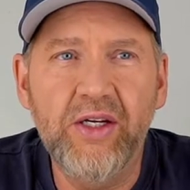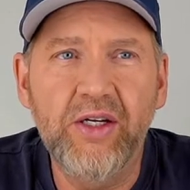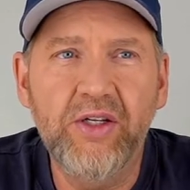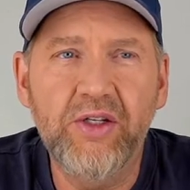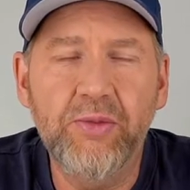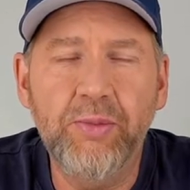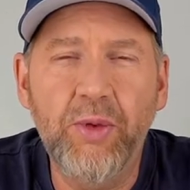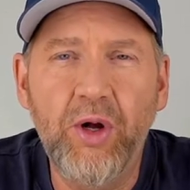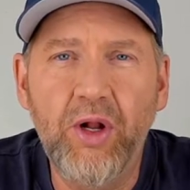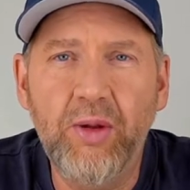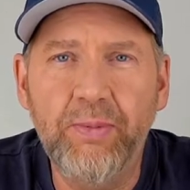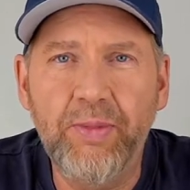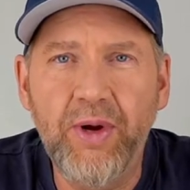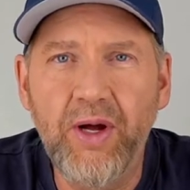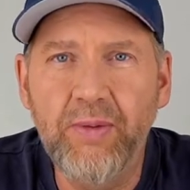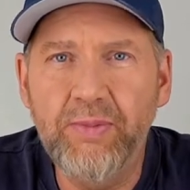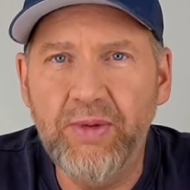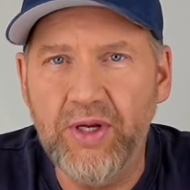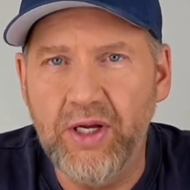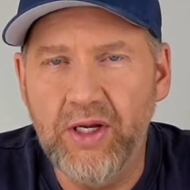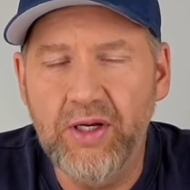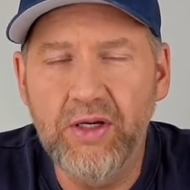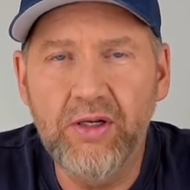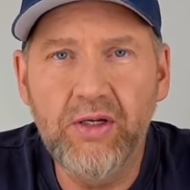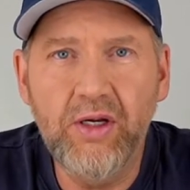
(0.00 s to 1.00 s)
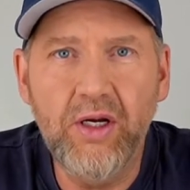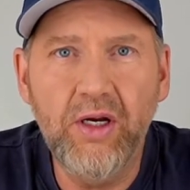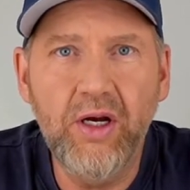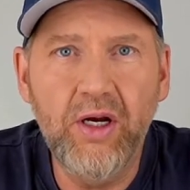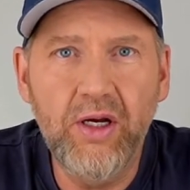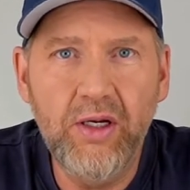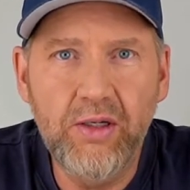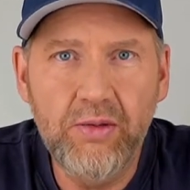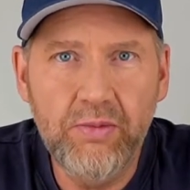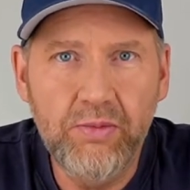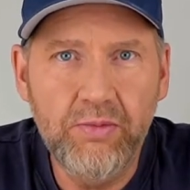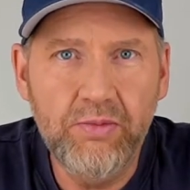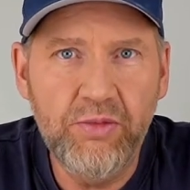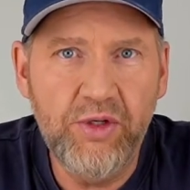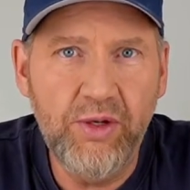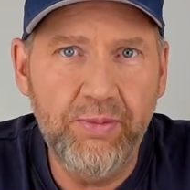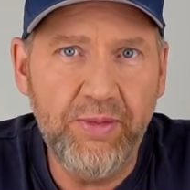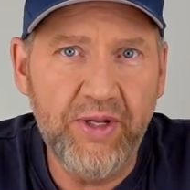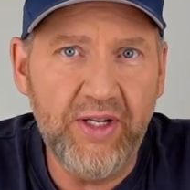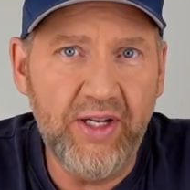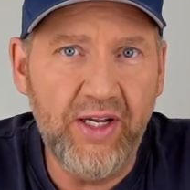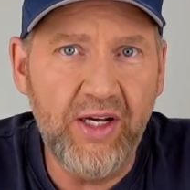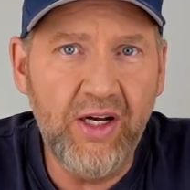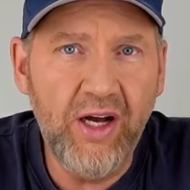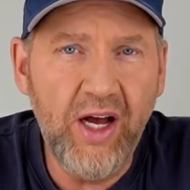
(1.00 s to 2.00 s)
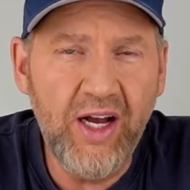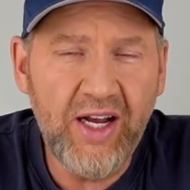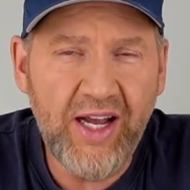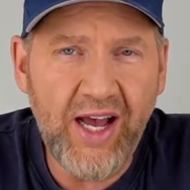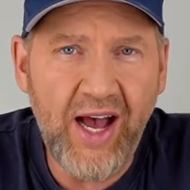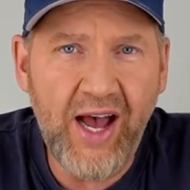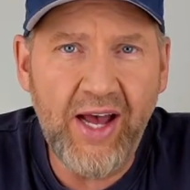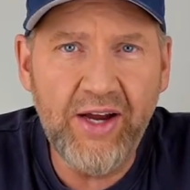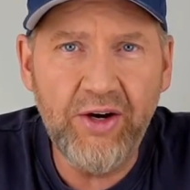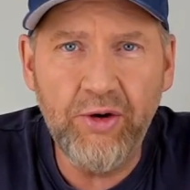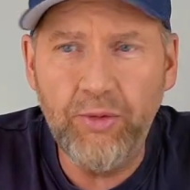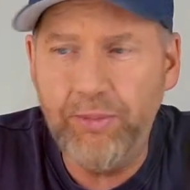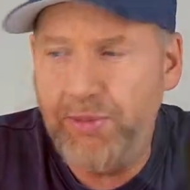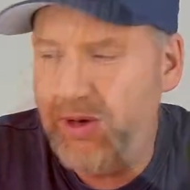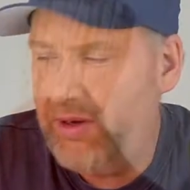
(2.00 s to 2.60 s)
small pumpkin, typically a Hokkaido